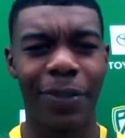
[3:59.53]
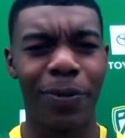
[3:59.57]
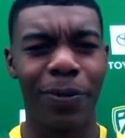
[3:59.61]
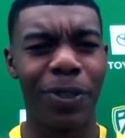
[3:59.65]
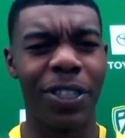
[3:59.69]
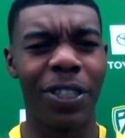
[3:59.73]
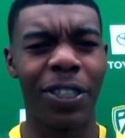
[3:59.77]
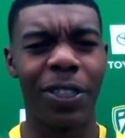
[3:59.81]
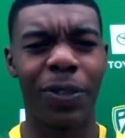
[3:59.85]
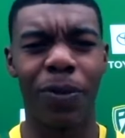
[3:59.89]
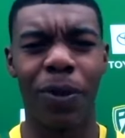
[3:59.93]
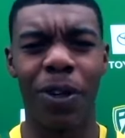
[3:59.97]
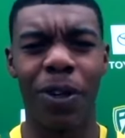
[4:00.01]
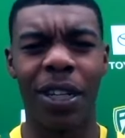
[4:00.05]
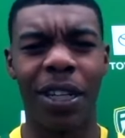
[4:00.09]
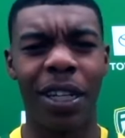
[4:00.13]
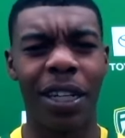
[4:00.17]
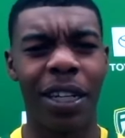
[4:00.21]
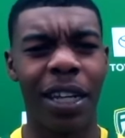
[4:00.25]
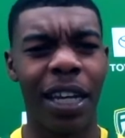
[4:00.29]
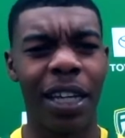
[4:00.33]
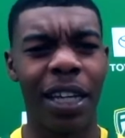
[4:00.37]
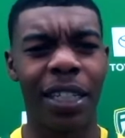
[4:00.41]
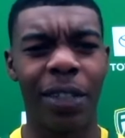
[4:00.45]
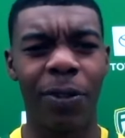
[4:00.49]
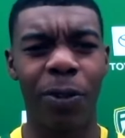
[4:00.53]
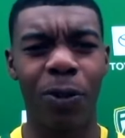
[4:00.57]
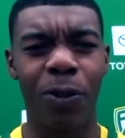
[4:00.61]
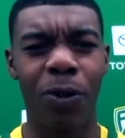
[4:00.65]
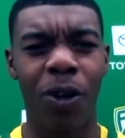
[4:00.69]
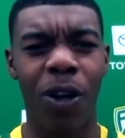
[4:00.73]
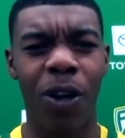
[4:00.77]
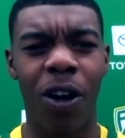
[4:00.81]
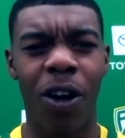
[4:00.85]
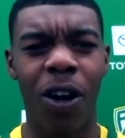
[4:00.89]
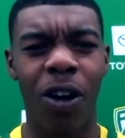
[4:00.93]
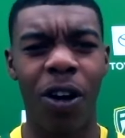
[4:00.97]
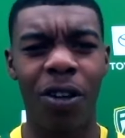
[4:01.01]
We just weren't connected. We
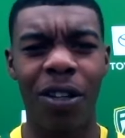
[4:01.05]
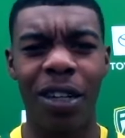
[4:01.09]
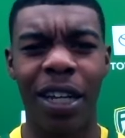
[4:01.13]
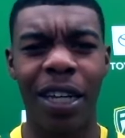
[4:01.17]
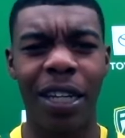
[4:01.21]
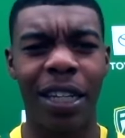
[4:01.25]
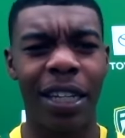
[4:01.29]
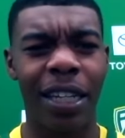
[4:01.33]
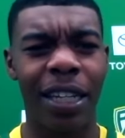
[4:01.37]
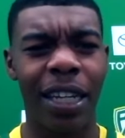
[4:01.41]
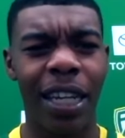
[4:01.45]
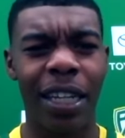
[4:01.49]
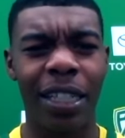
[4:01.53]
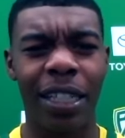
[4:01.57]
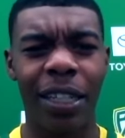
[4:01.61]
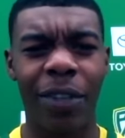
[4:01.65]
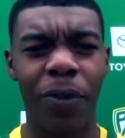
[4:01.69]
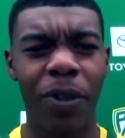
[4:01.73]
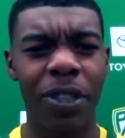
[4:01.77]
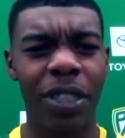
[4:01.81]
weren't all, like, connected.